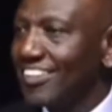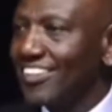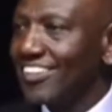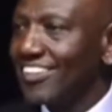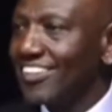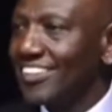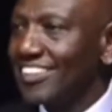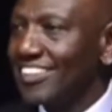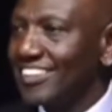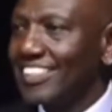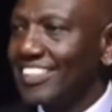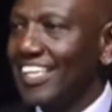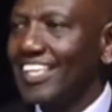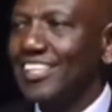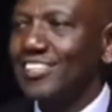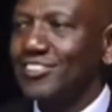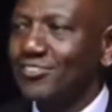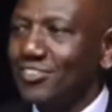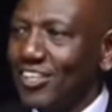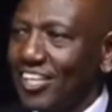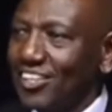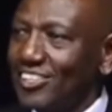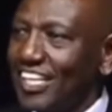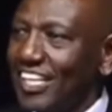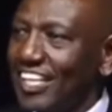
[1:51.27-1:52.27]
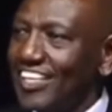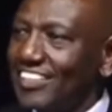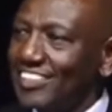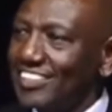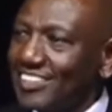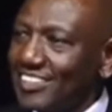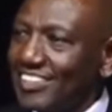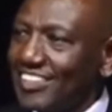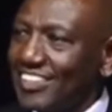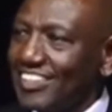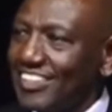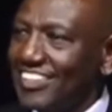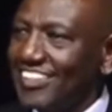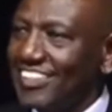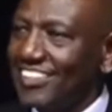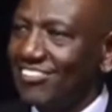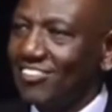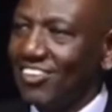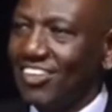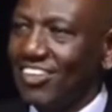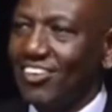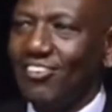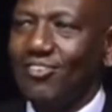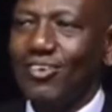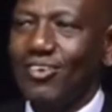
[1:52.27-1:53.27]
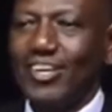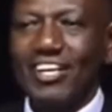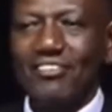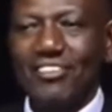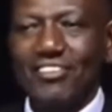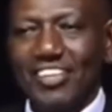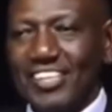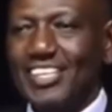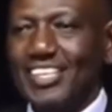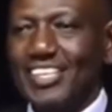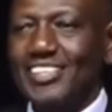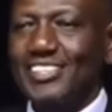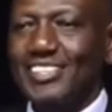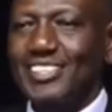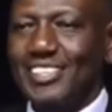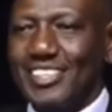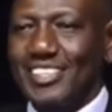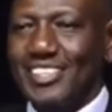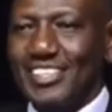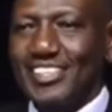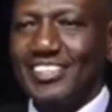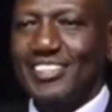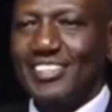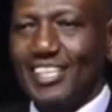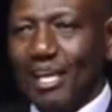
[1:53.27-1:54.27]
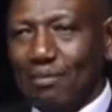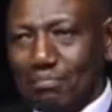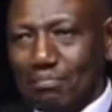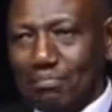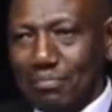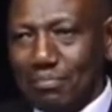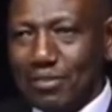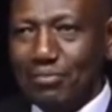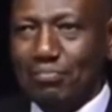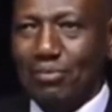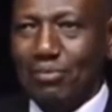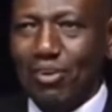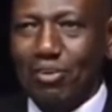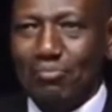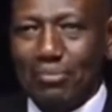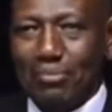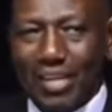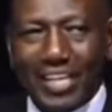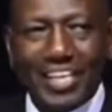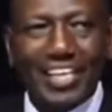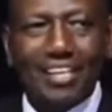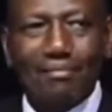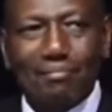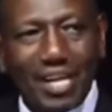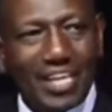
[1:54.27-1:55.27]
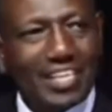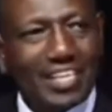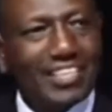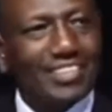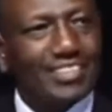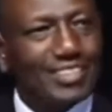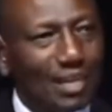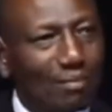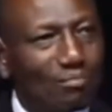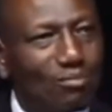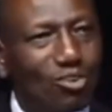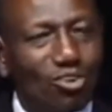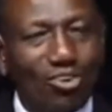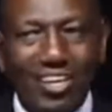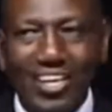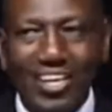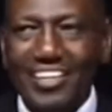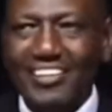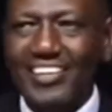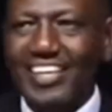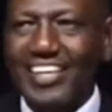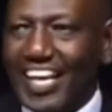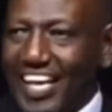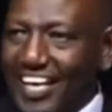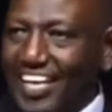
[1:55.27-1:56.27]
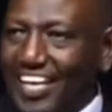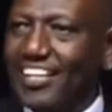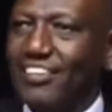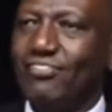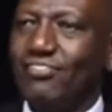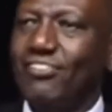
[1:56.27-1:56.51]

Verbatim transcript: uh, tax fellows are listening. Whenever they see some people making money in some corner, they arrive.